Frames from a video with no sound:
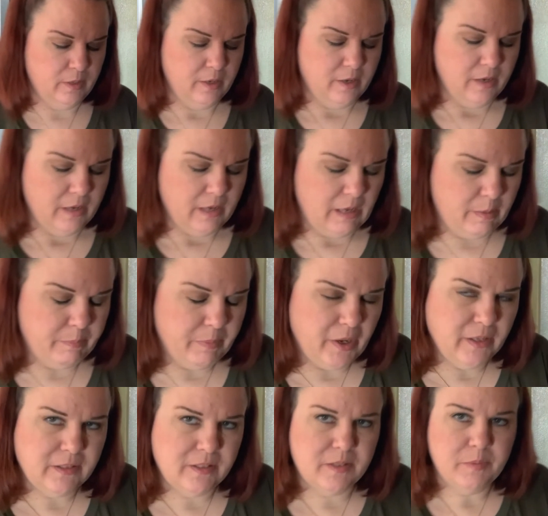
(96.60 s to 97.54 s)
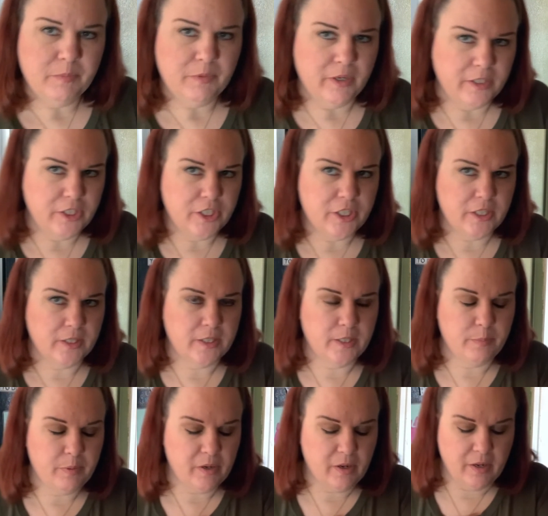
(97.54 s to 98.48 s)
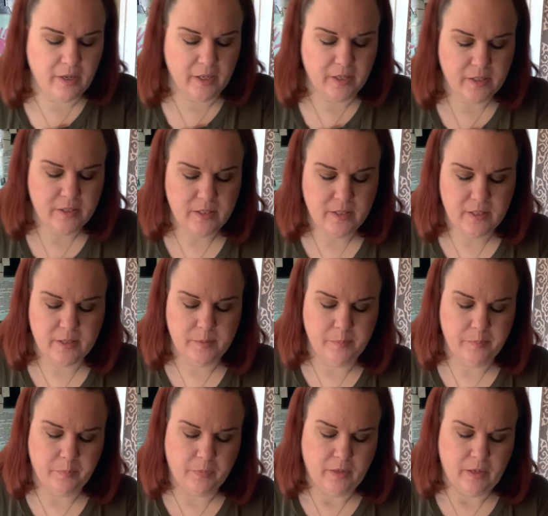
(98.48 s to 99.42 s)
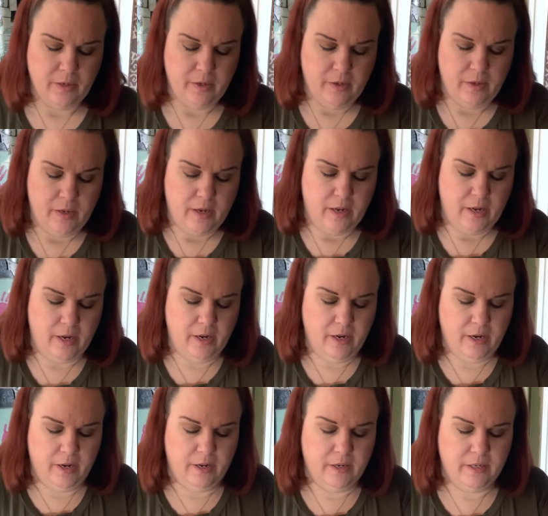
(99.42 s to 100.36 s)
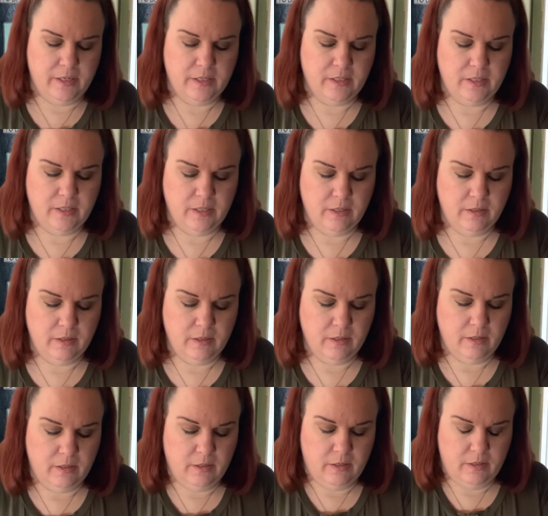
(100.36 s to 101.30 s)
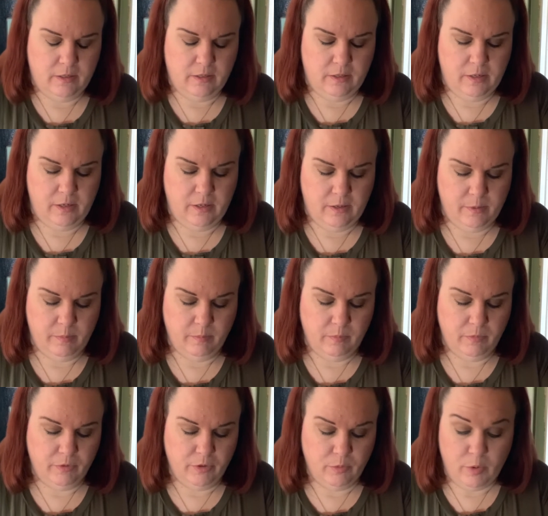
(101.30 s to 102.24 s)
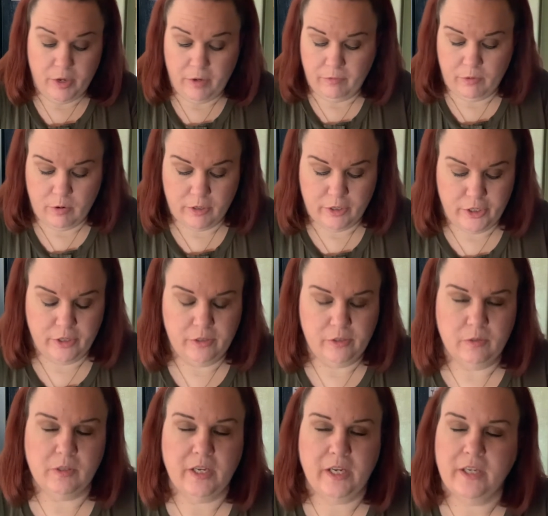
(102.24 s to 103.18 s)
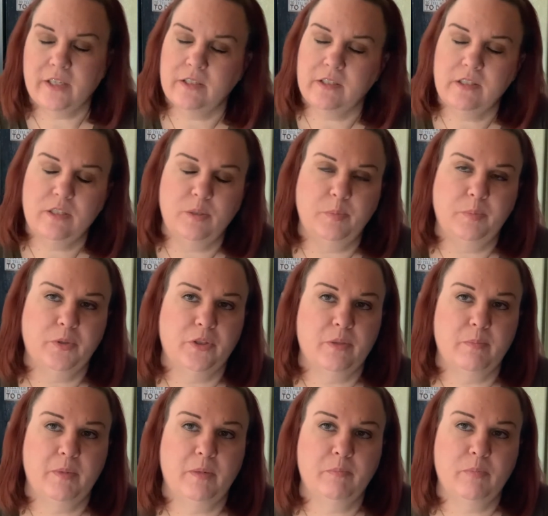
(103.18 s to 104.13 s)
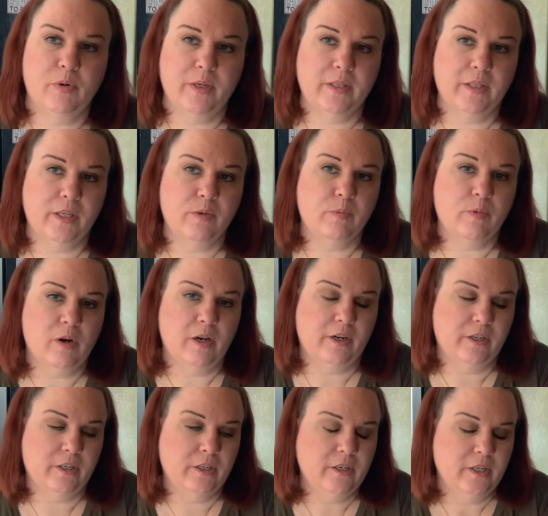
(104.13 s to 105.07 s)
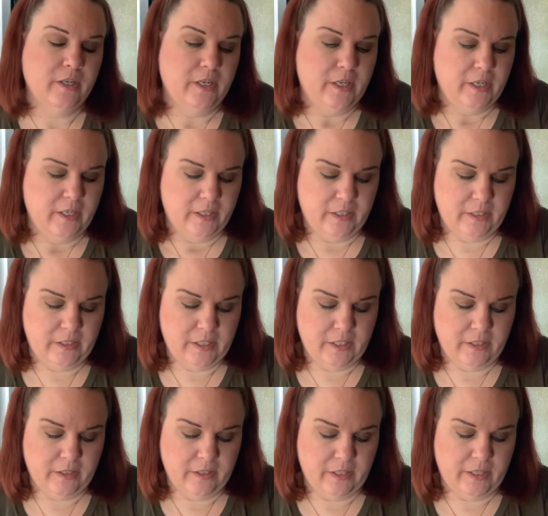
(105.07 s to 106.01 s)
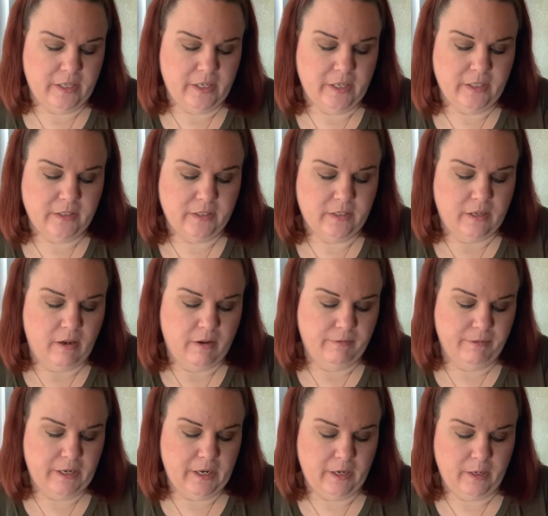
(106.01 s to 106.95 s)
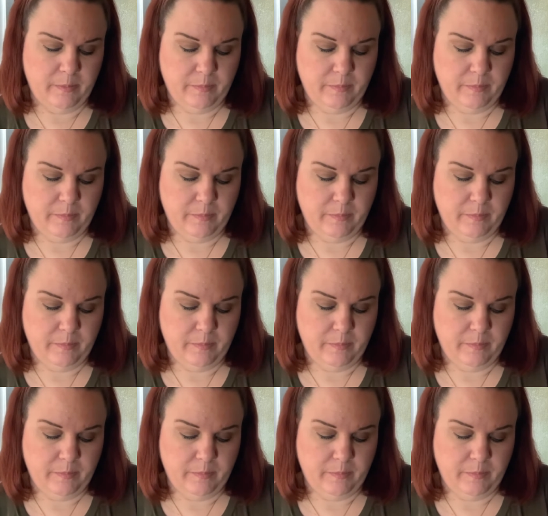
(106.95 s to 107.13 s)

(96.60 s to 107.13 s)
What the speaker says: I bought some red chili pods, and the way, of course, you do that is to put them in boiling water until they soften up,